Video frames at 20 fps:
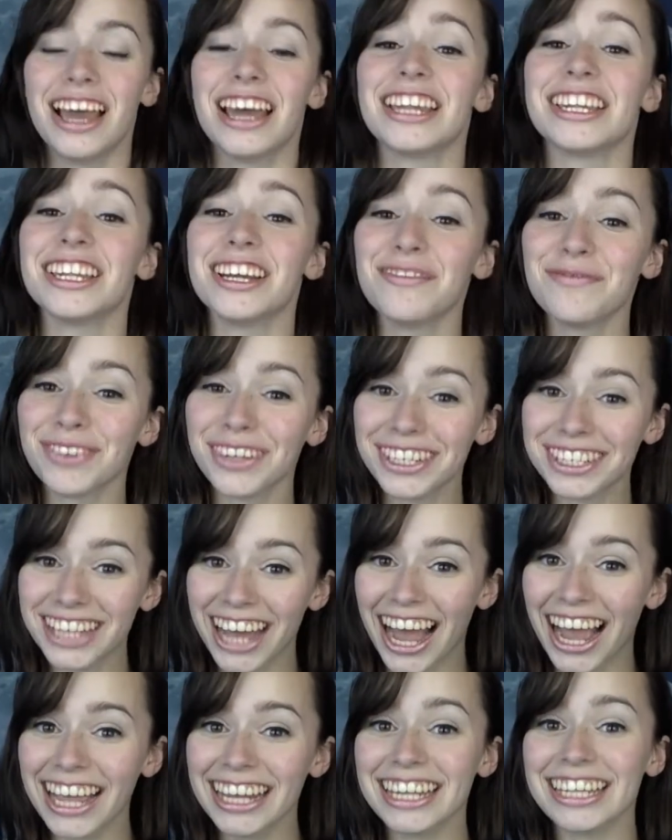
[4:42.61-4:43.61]
Number 9
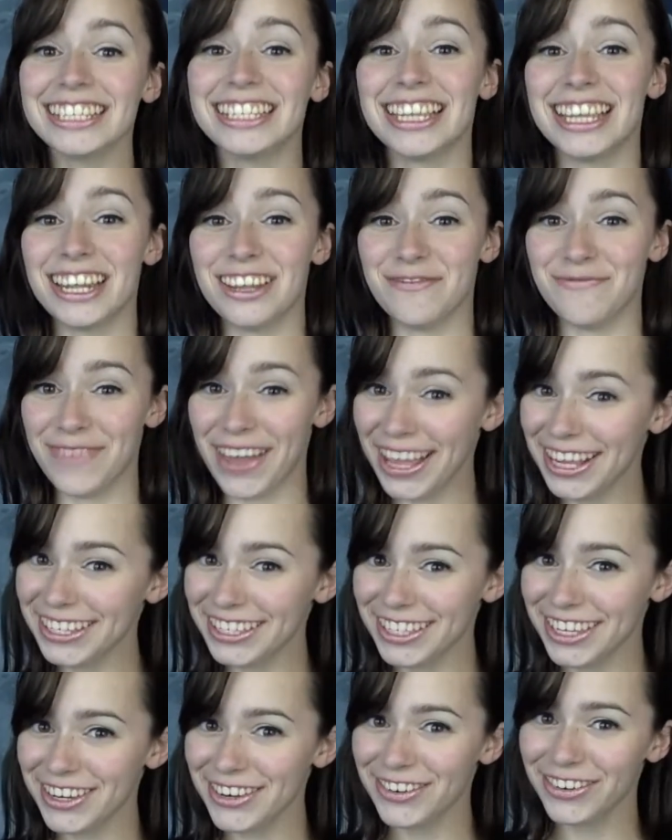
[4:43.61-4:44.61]
is that it
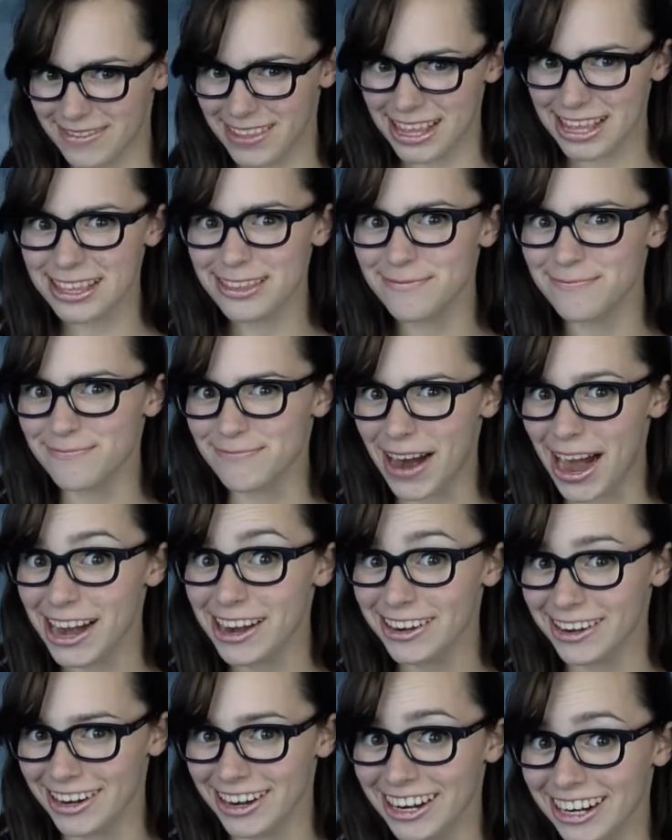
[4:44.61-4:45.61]
makes you
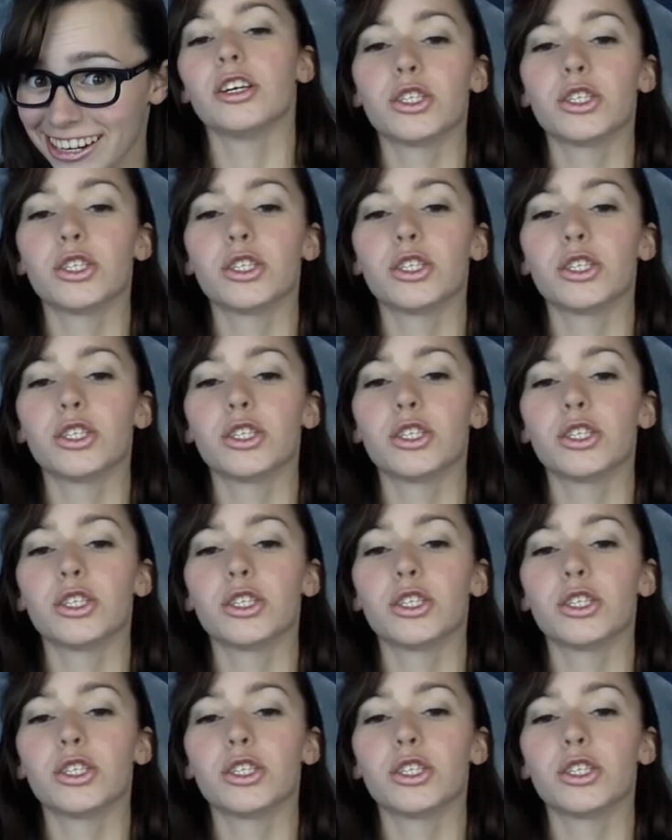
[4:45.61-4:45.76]
smarter.